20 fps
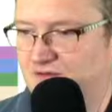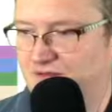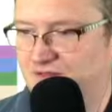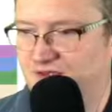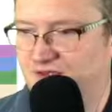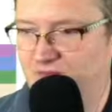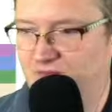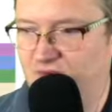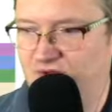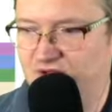
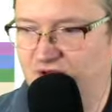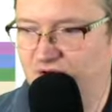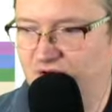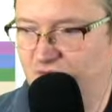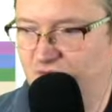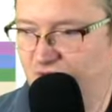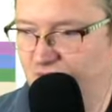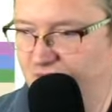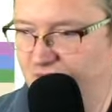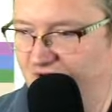There we go.
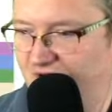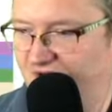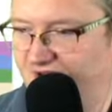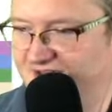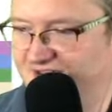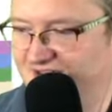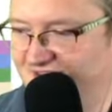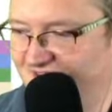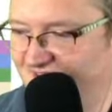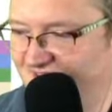We're
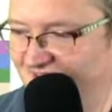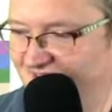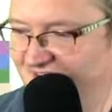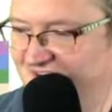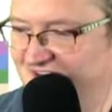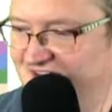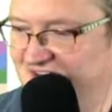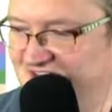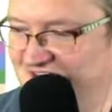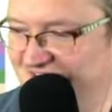back.
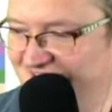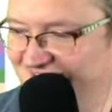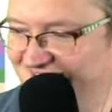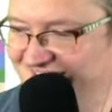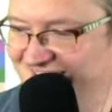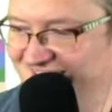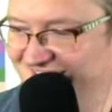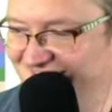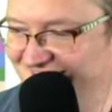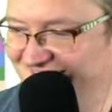
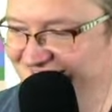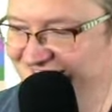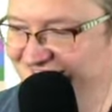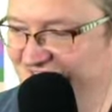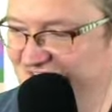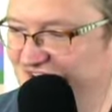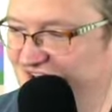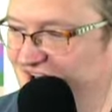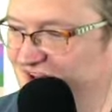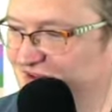
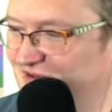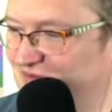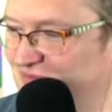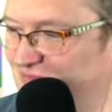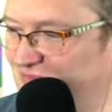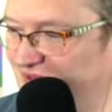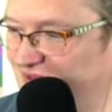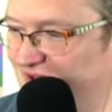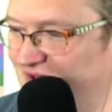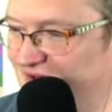I was
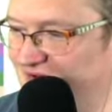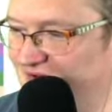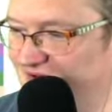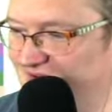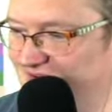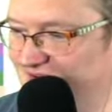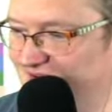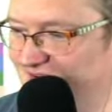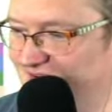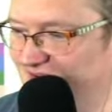playing
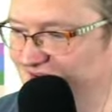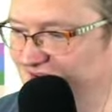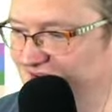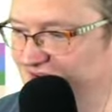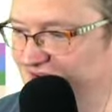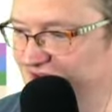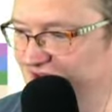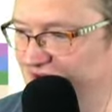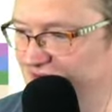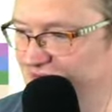
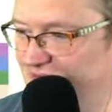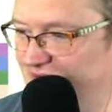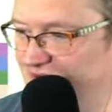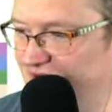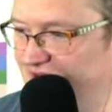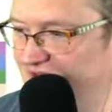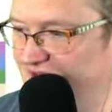Playing a